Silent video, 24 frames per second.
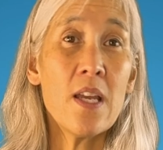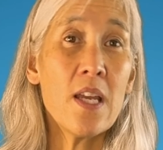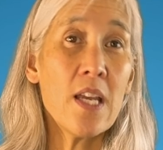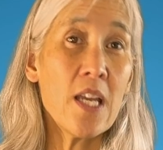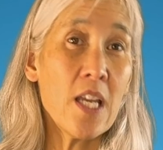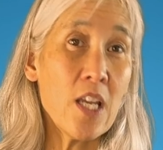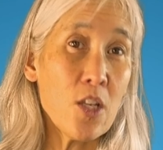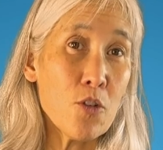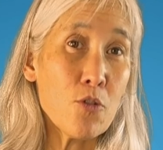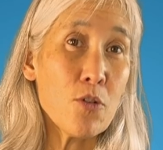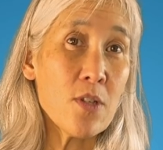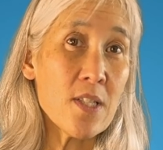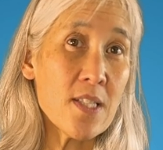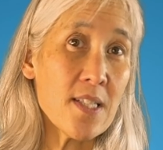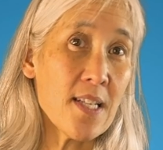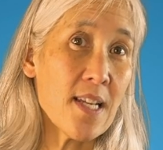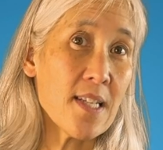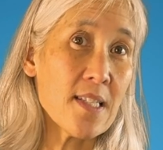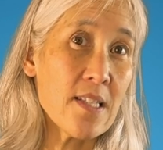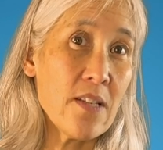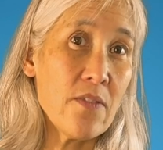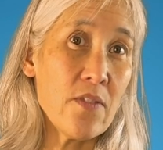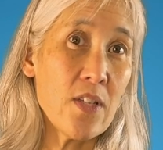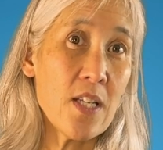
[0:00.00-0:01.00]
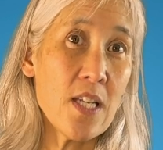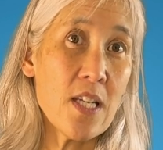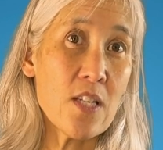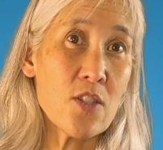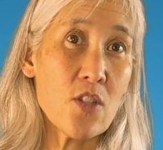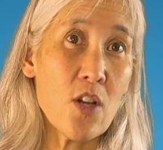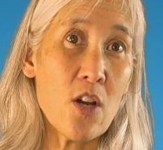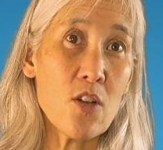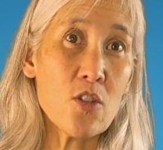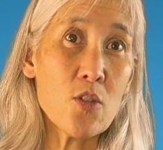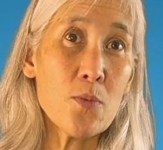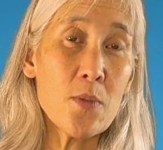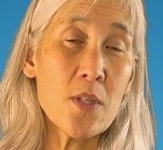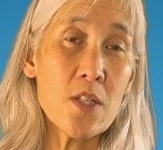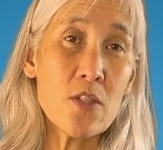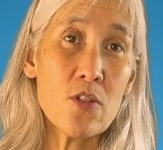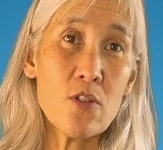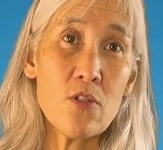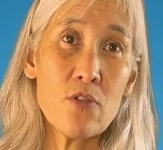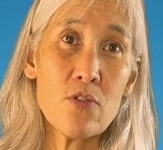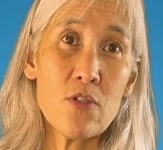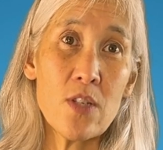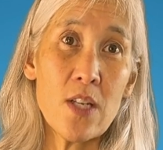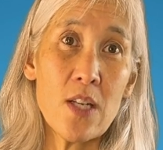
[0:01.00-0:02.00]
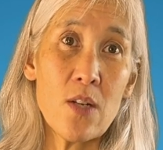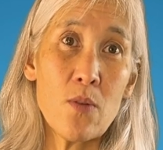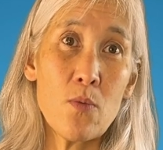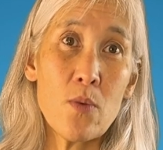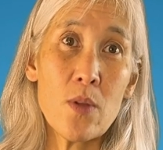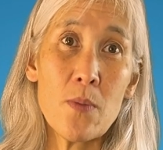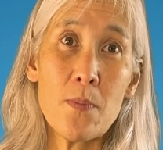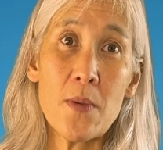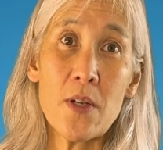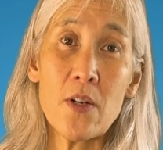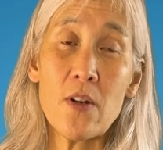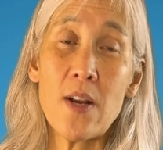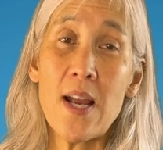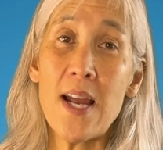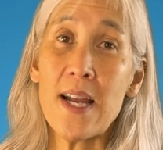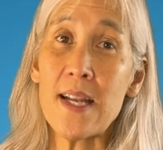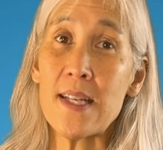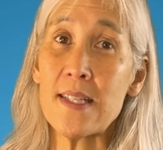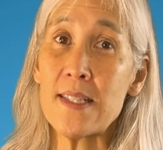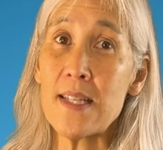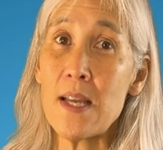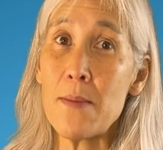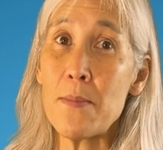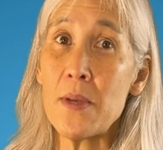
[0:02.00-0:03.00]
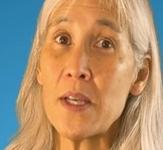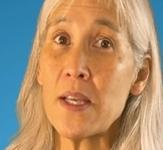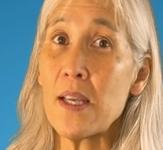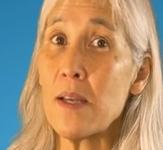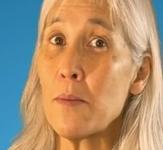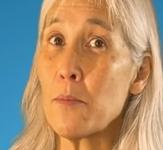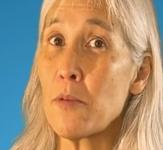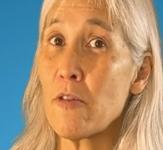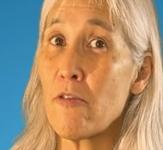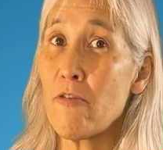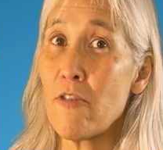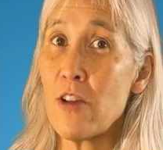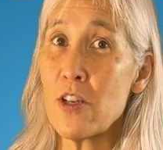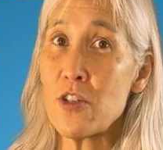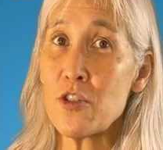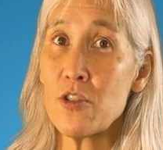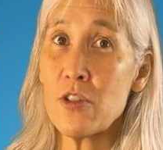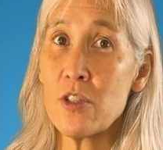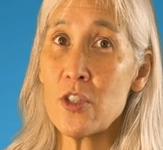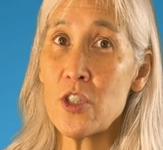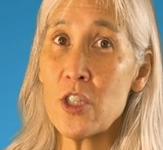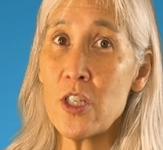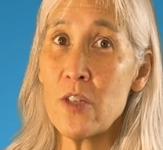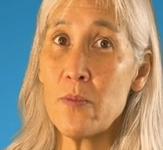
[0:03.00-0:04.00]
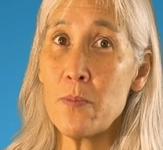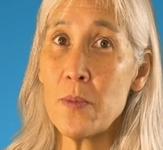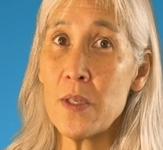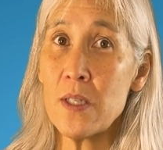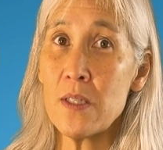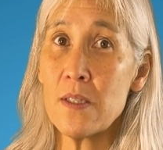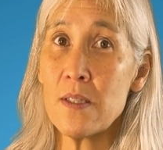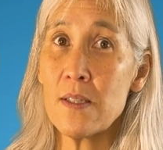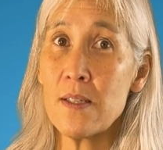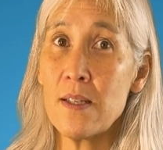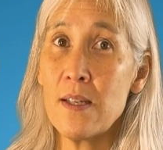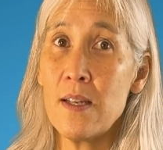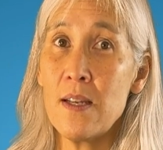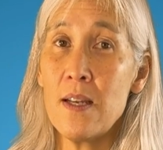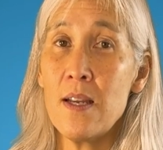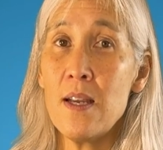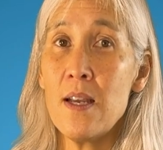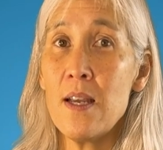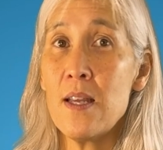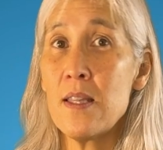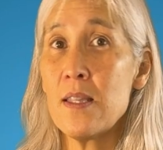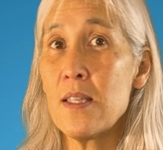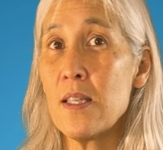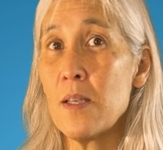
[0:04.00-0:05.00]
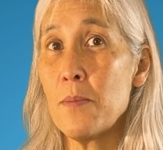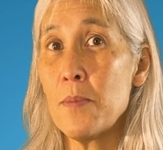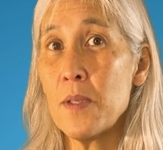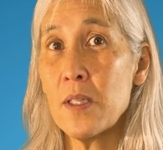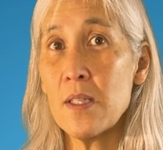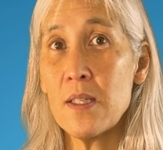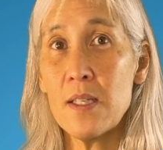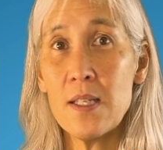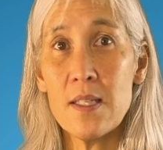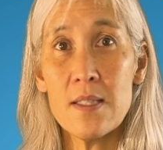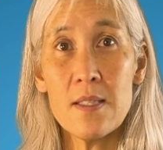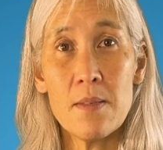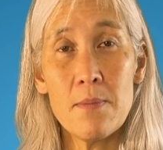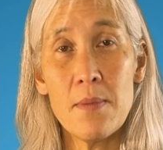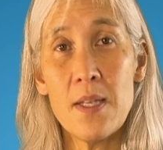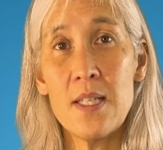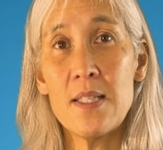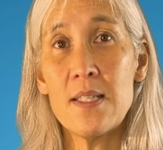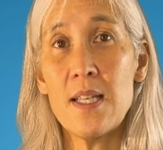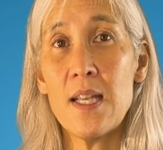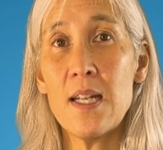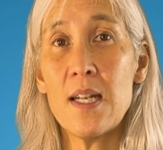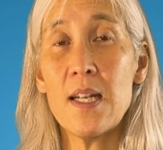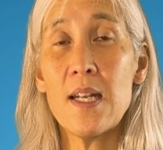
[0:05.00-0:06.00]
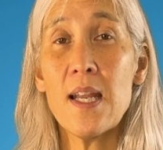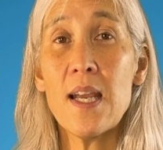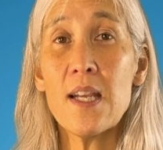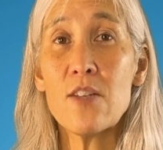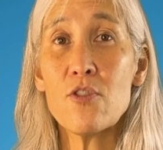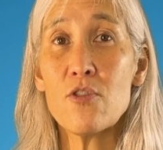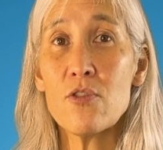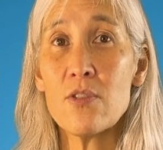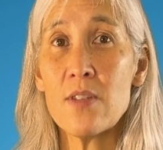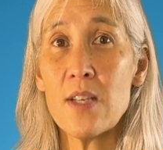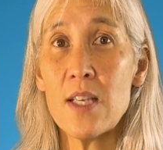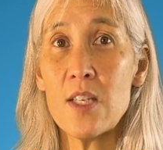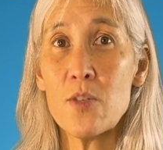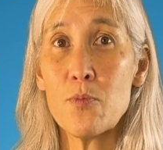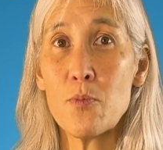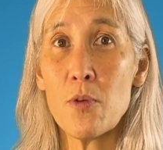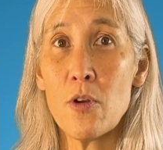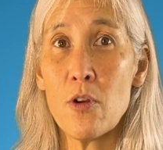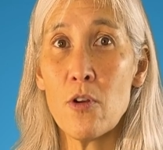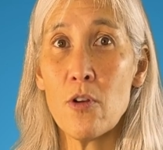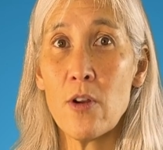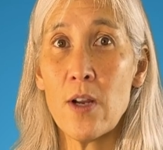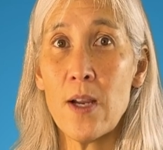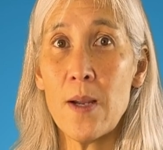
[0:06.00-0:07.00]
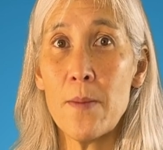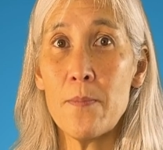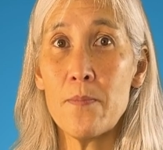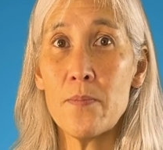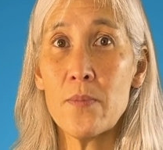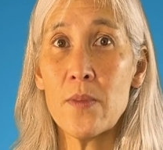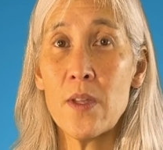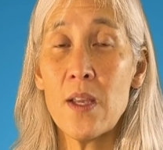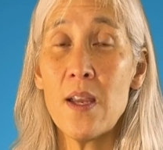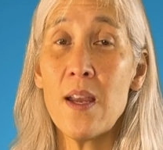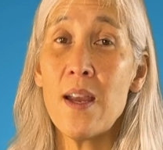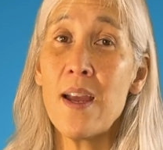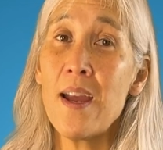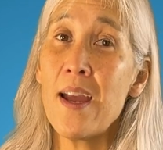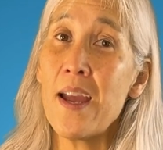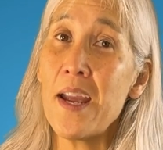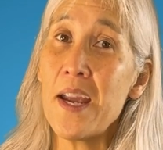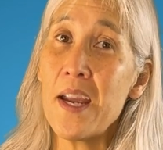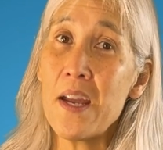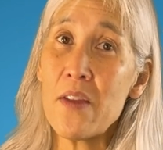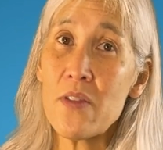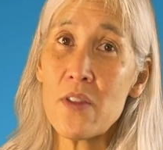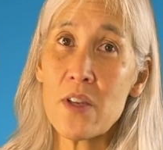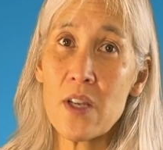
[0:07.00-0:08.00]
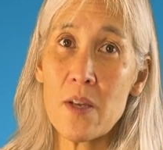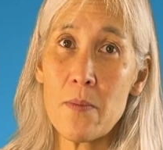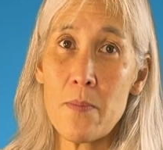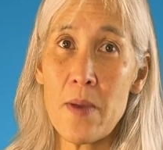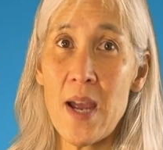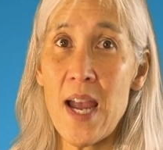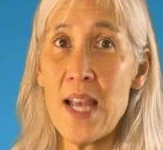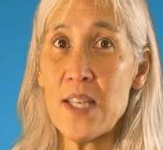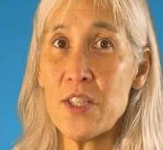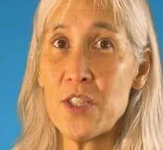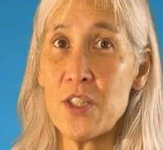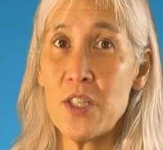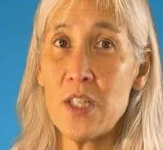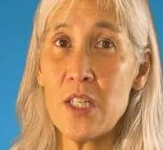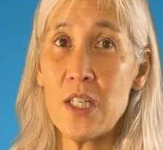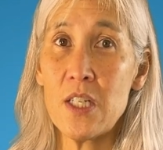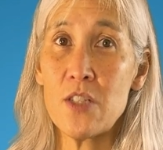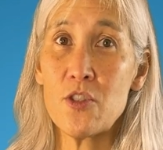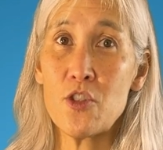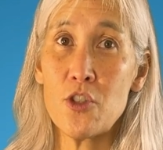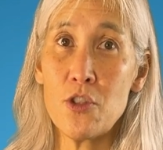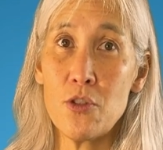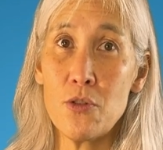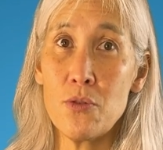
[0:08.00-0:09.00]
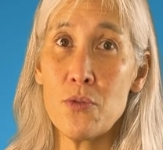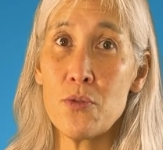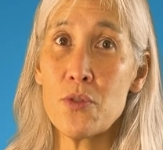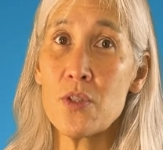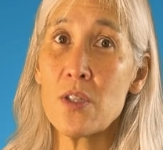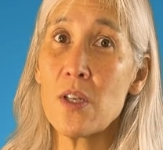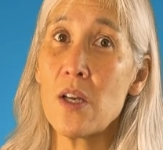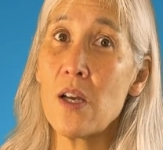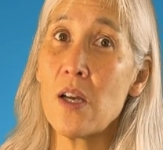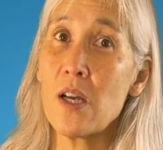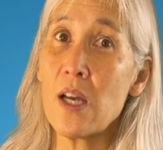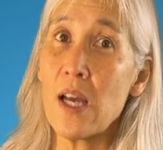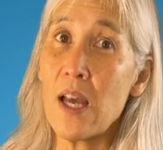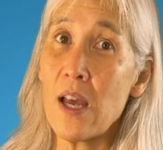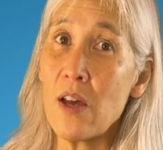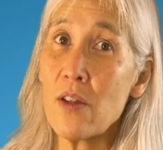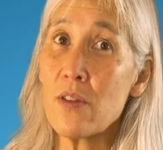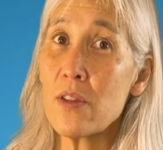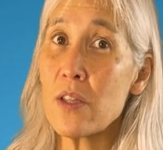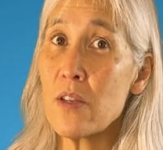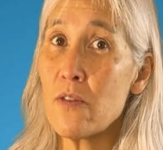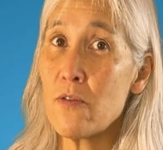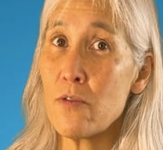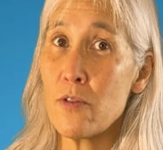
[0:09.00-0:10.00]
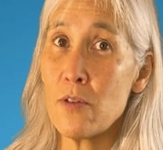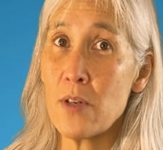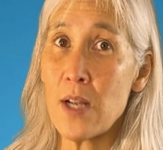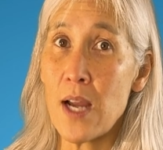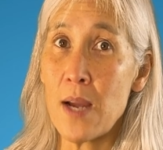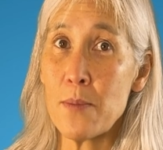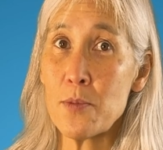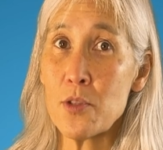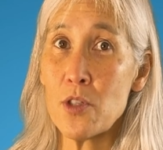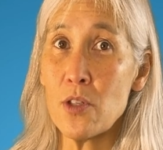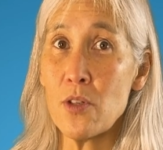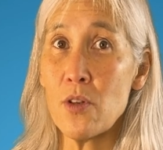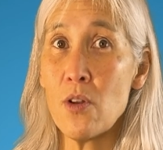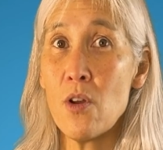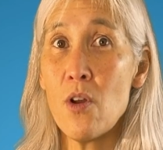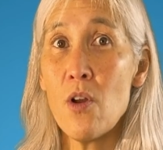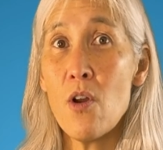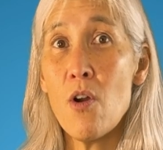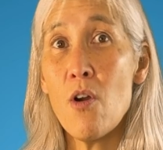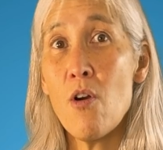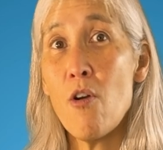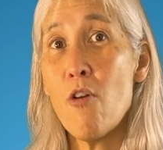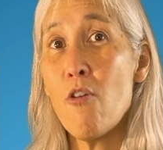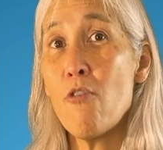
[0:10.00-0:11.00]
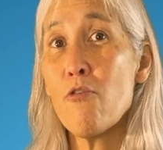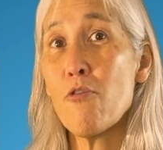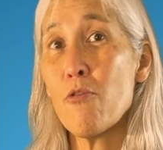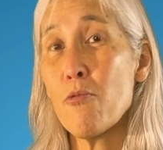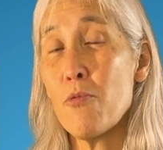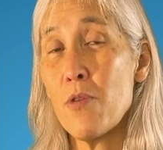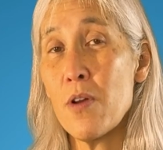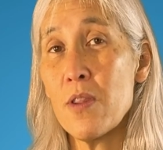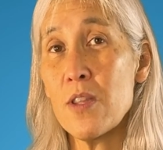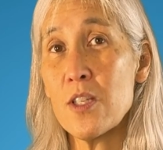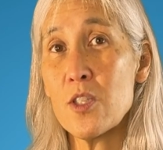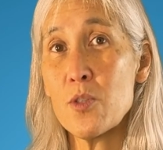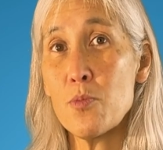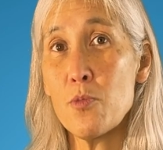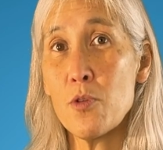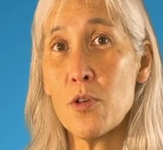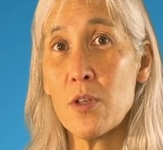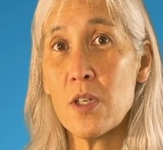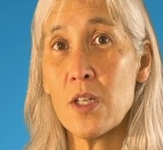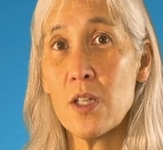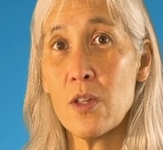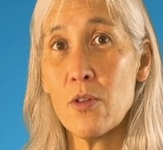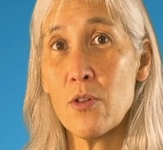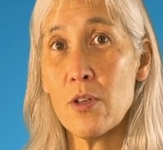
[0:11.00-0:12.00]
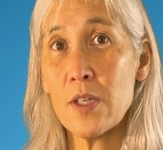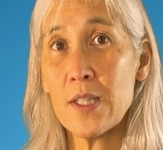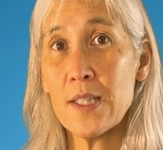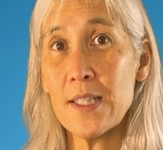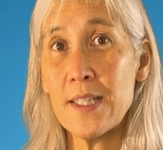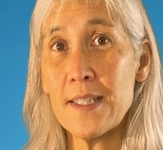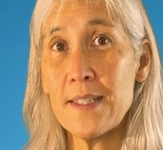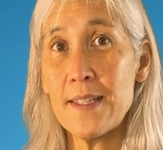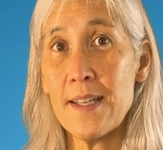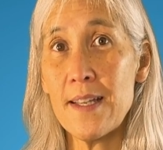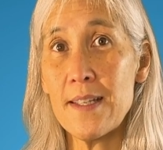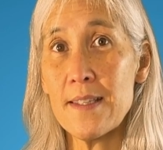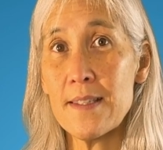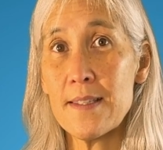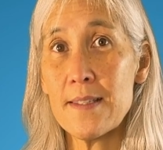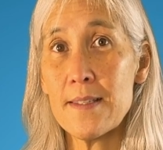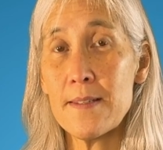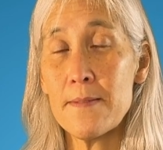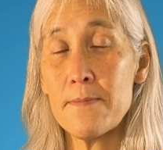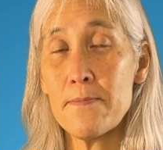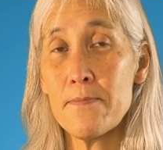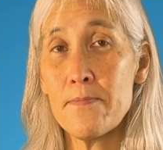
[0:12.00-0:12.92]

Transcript: Increased activity has also been associated with better academic and professional achievement, the ability to maintain an exercise program, and the capacity to choose a healthy food option over one that's more calorically dense.